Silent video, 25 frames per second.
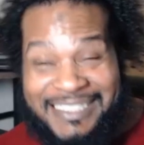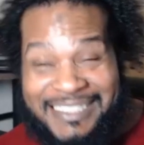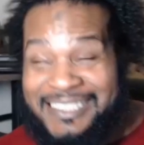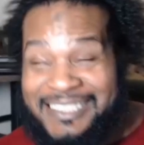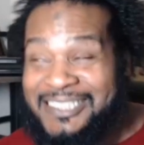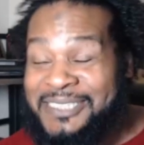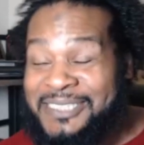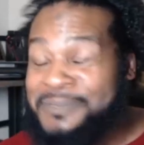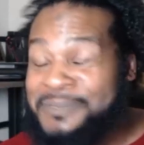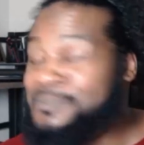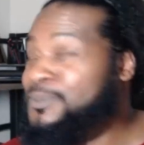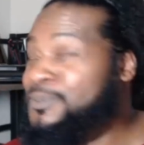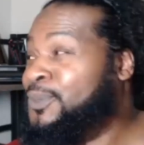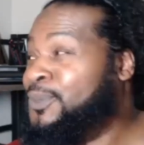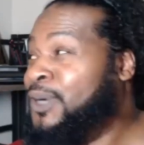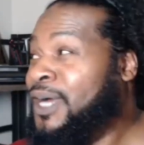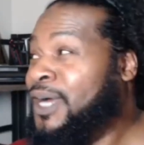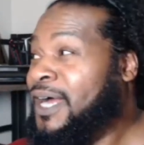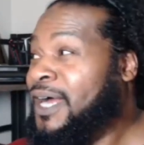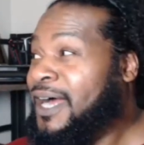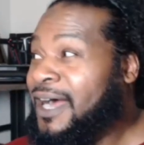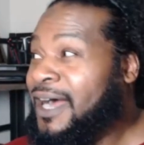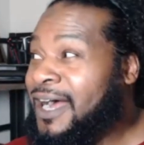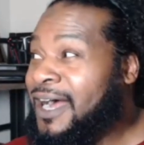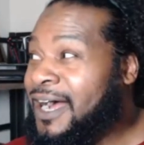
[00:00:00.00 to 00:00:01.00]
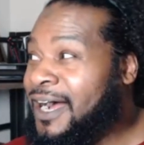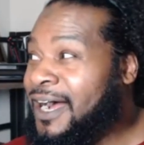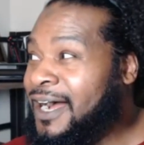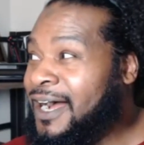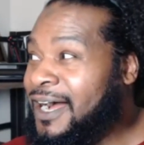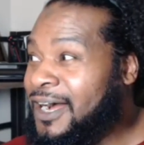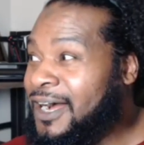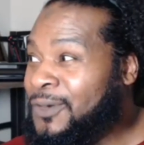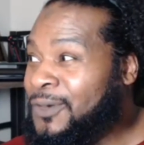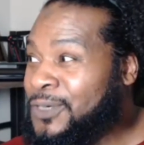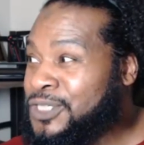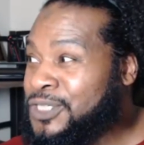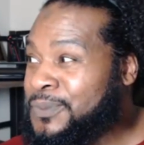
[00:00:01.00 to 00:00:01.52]
this is some
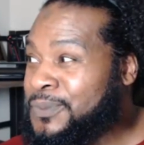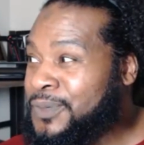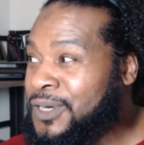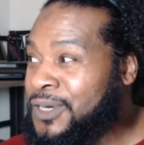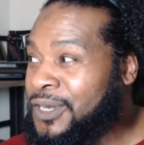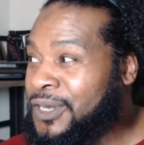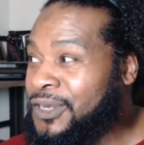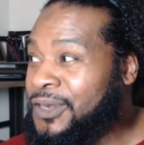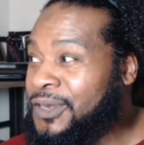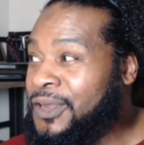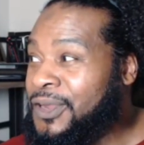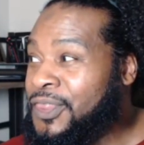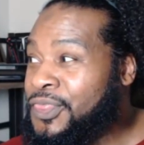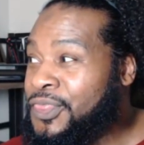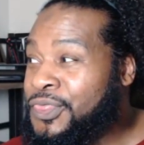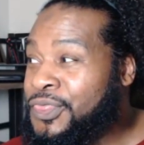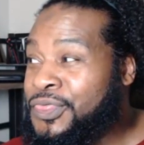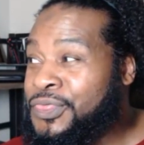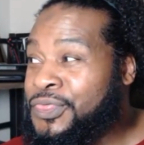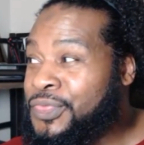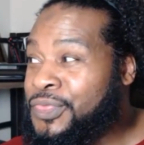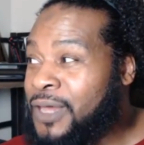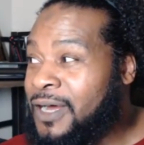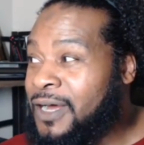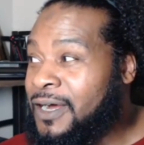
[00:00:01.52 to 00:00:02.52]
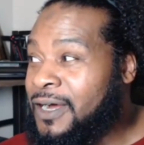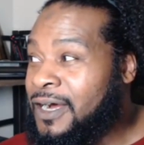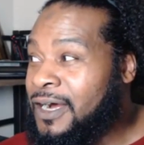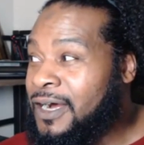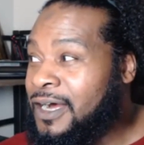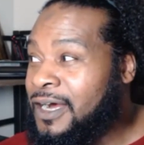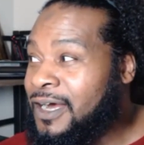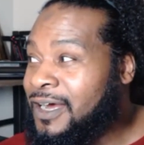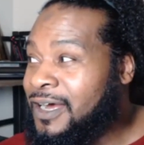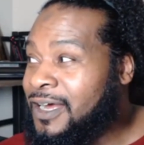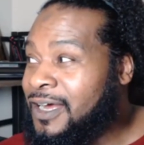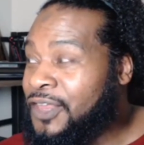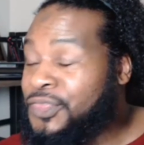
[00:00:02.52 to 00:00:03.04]
uh, what you call it
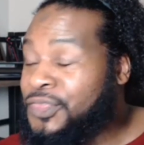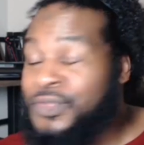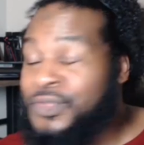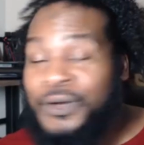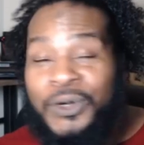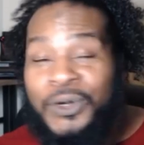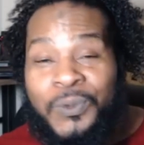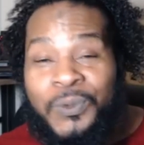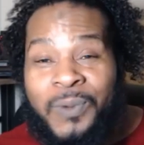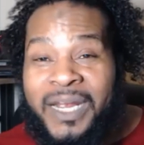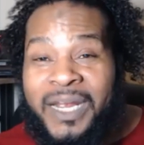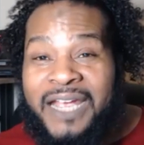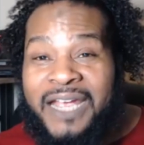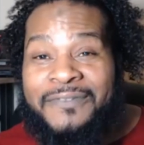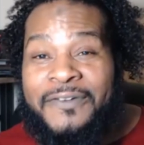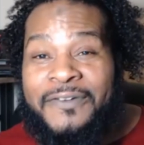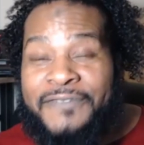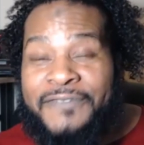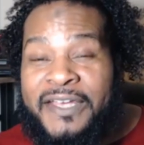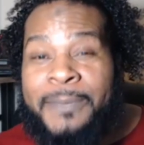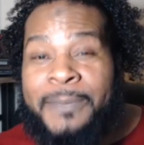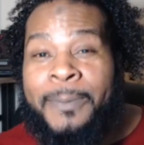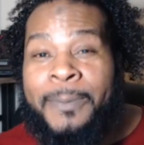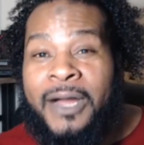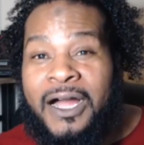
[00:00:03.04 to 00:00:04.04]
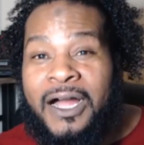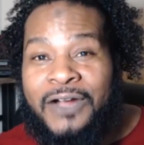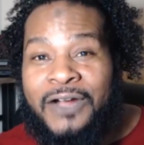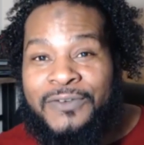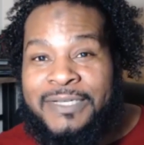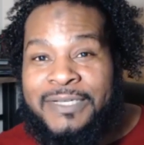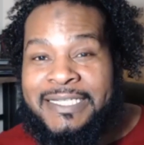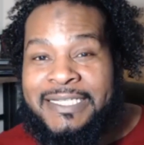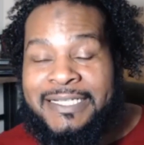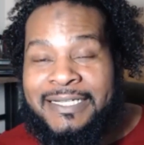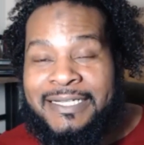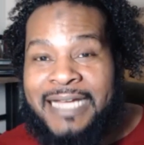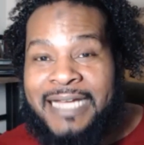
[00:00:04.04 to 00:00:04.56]
uh, third wave of
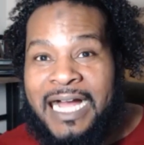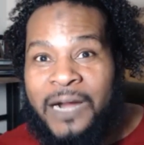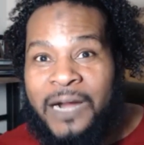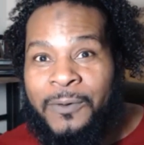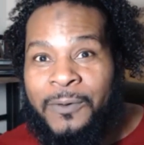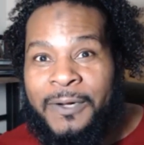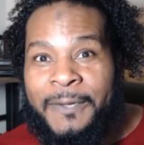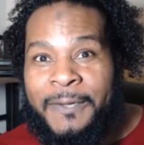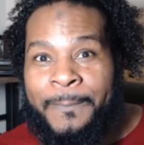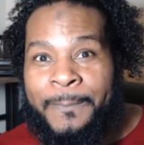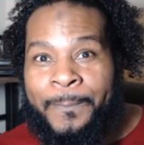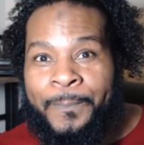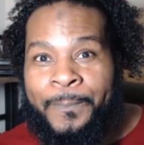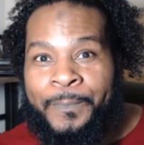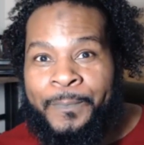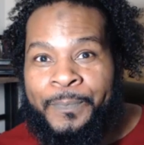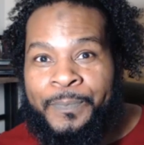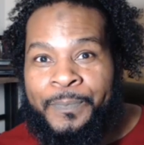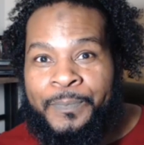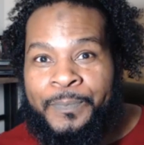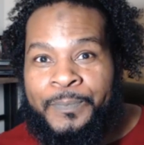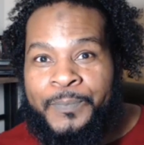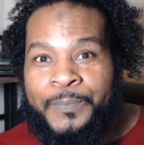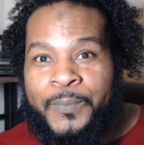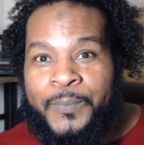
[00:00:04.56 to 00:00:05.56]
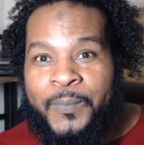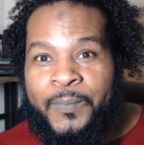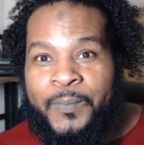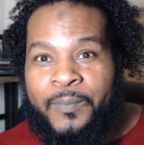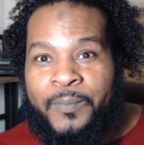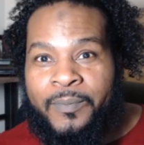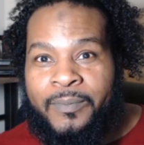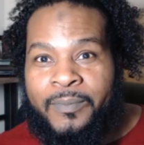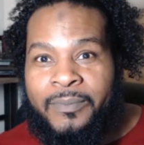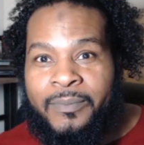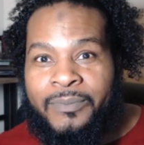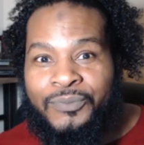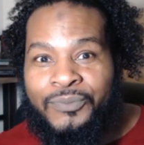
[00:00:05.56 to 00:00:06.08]
hypocrisy dawa.
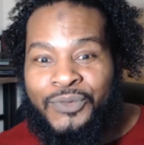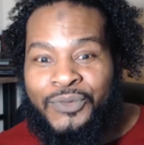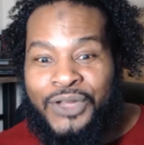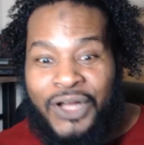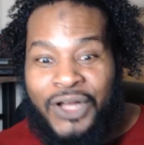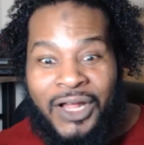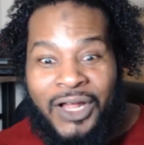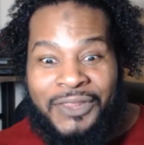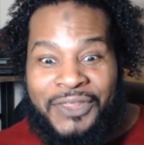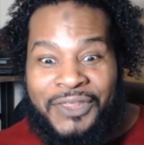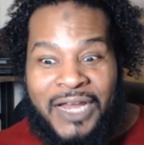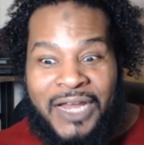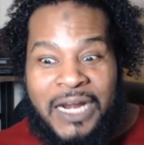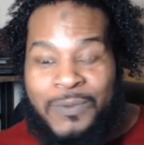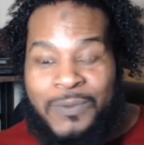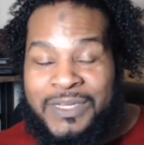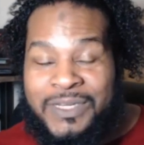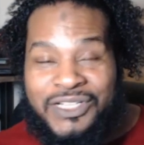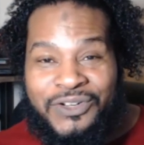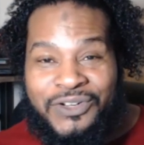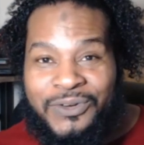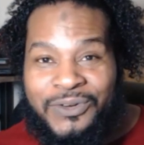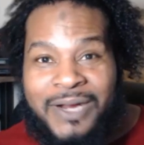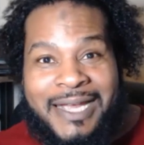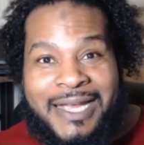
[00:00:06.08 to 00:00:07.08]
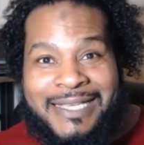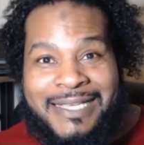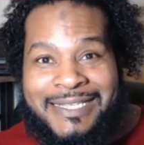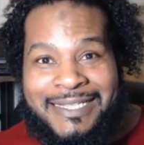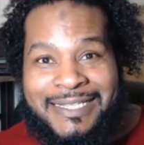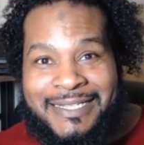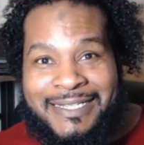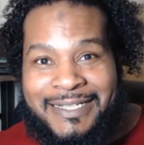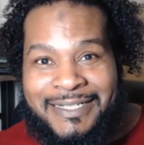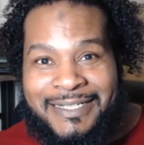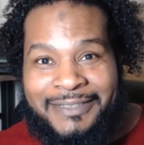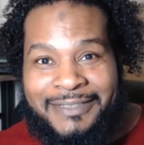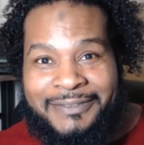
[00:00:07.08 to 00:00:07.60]
You all thought I was
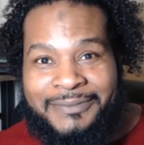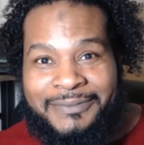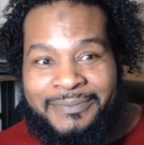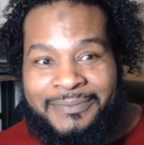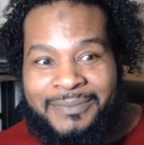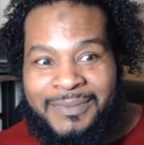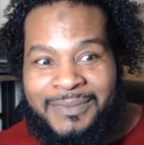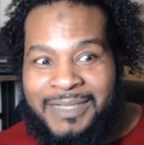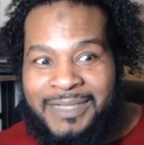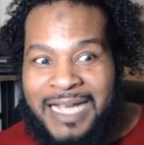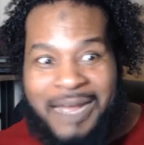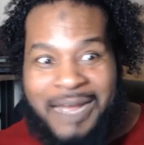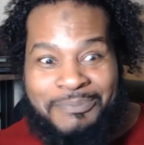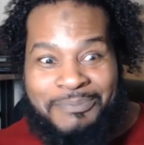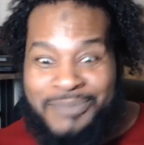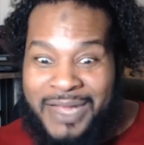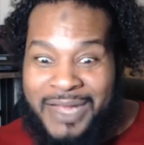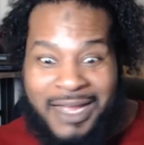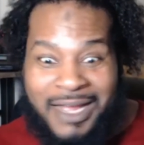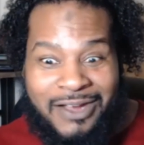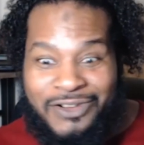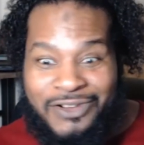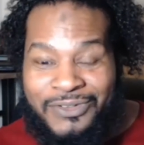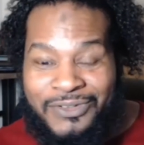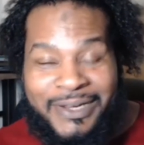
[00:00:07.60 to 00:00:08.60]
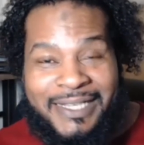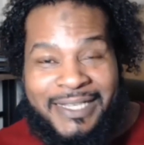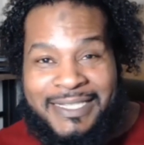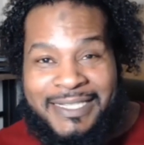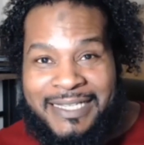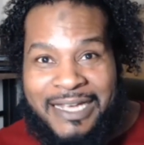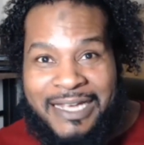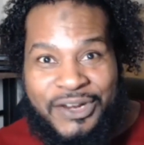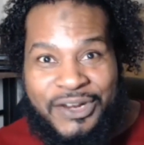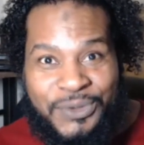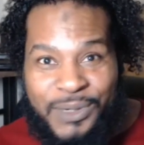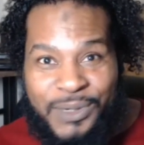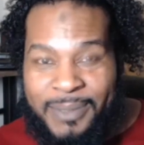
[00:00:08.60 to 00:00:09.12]
crazy. Yeah, I'm not
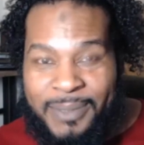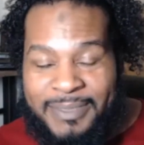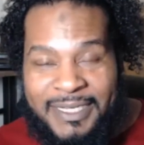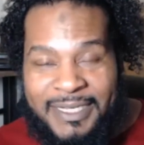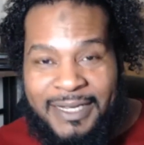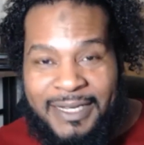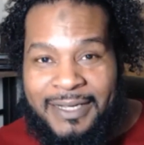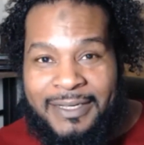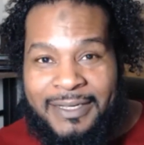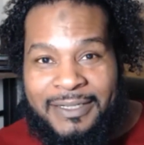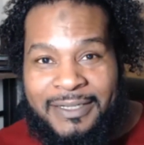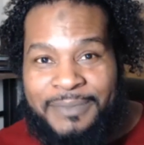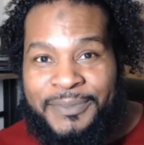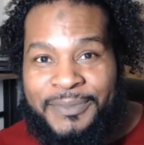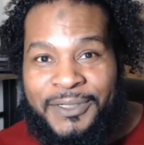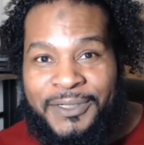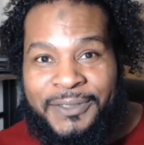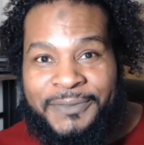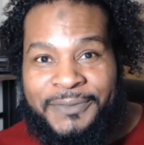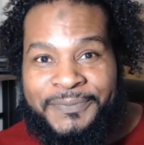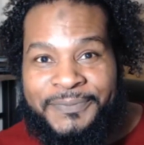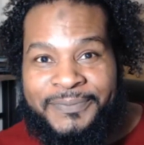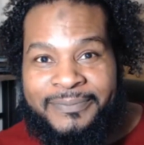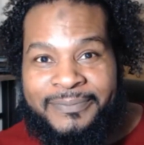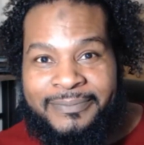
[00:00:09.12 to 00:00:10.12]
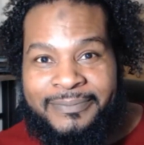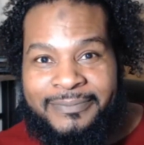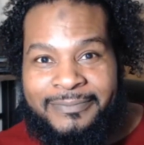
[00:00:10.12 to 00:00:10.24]
crazy. I know what I'm talking about.